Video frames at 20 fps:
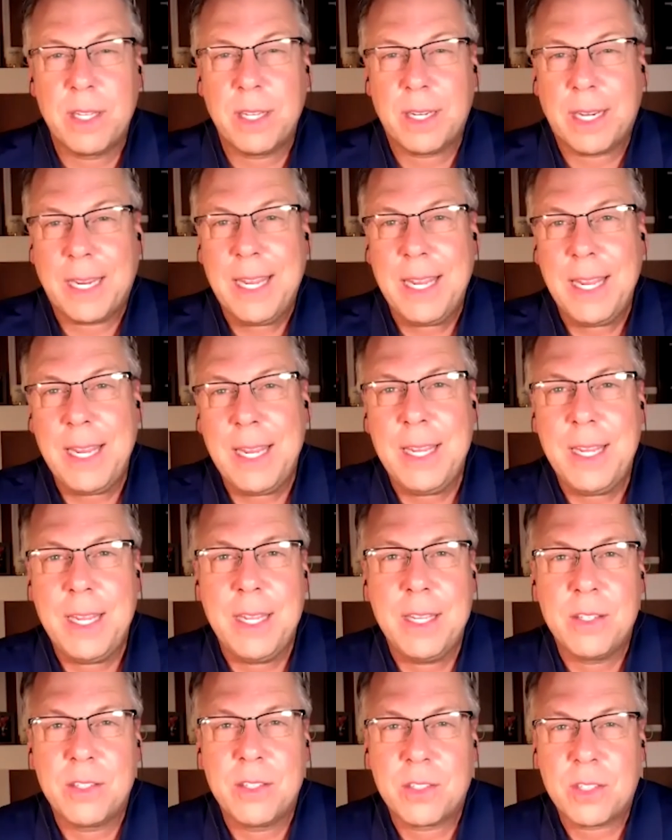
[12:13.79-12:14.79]
The
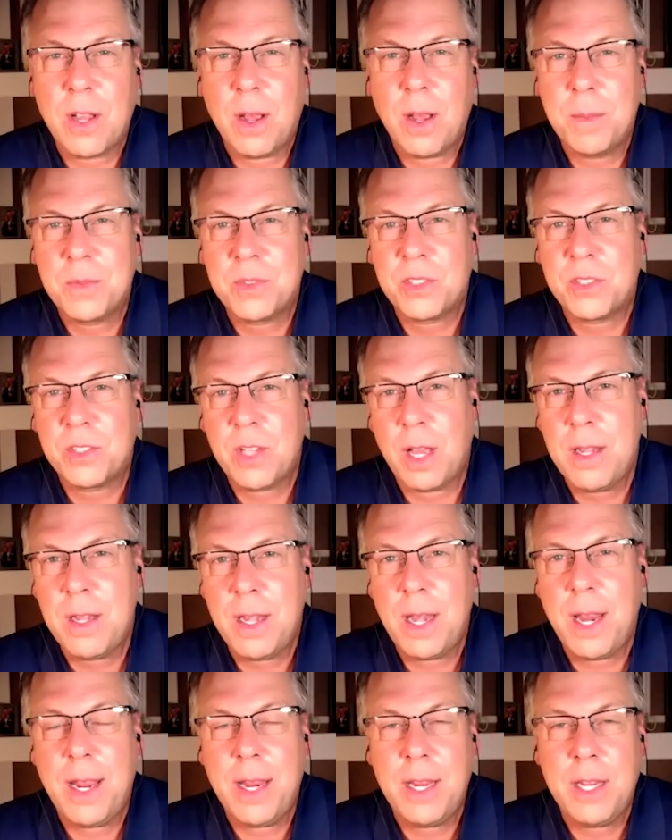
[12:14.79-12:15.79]
key is come
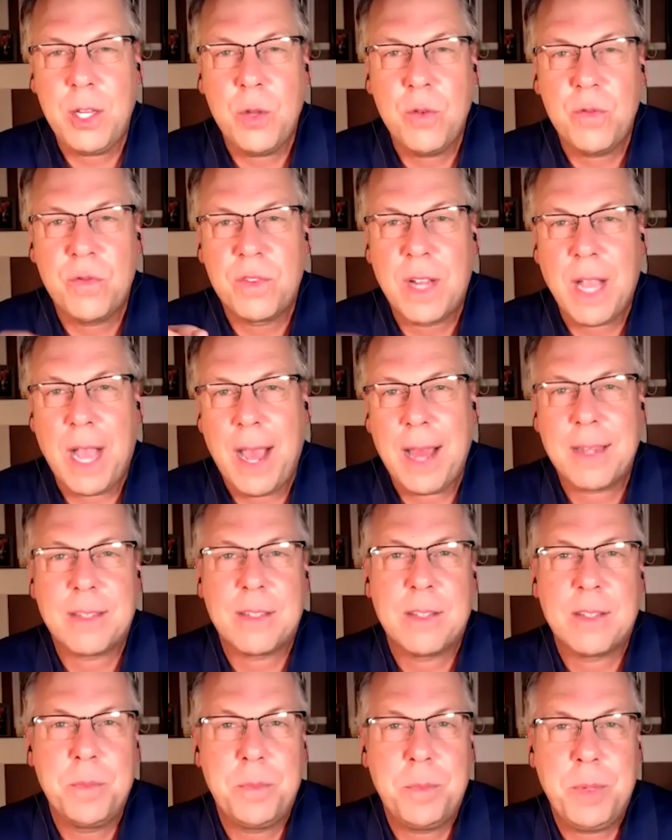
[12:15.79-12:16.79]
Sunday, you've
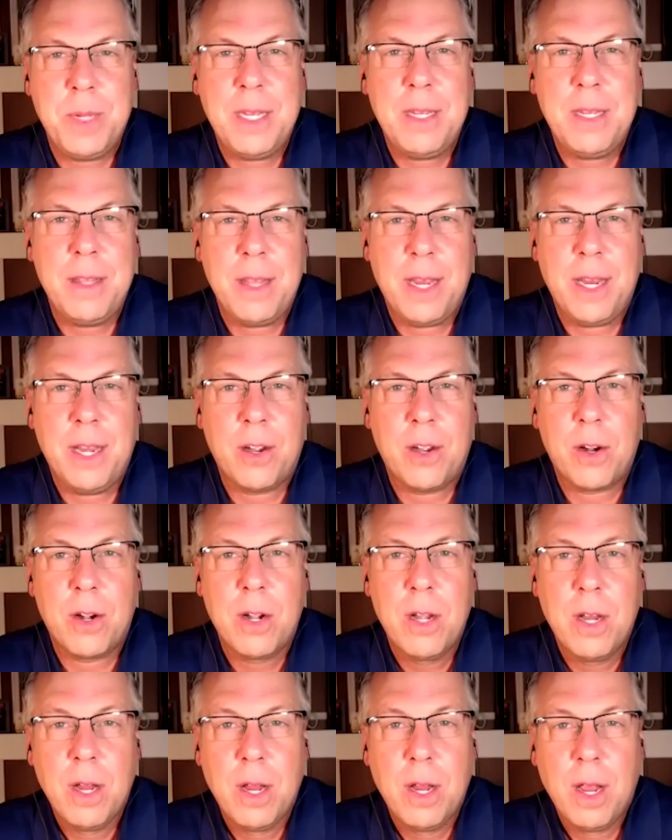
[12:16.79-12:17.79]
got to be there.